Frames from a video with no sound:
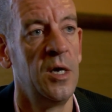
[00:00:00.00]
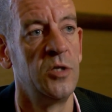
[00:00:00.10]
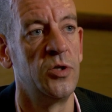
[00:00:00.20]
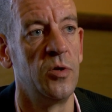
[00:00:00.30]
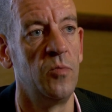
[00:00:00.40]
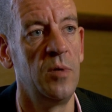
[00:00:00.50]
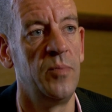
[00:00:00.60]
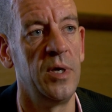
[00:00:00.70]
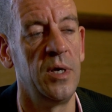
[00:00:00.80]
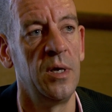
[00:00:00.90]
So there will
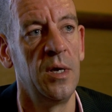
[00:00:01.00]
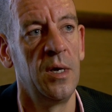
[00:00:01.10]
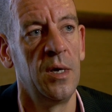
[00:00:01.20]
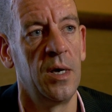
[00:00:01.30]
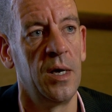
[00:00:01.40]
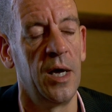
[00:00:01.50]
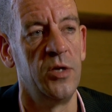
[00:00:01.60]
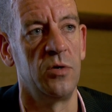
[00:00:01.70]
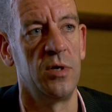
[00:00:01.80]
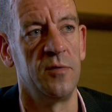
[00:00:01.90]
be a
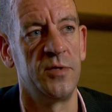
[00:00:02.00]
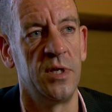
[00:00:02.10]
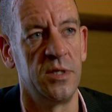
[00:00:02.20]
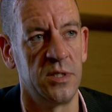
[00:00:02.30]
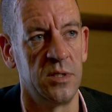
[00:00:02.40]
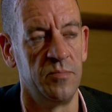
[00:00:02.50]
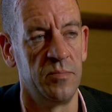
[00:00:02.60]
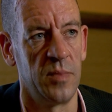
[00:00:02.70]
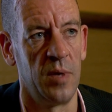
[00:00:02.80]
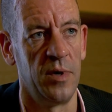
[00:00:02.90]
degree of cynicism
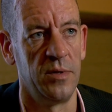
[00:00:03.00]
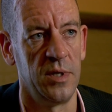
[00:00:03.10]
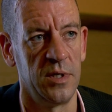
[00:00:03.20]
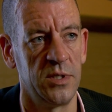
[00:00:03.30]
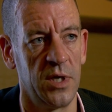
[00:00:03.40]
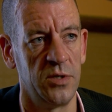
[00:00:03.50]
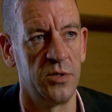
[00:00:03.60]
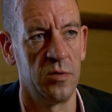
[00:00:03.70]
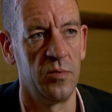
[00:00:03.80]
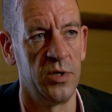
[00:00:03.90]
about the extent
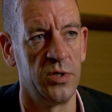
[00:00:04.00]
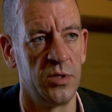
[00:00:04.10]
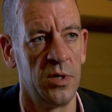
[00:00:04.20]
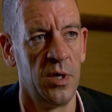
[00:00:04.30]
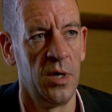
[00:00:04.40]
to which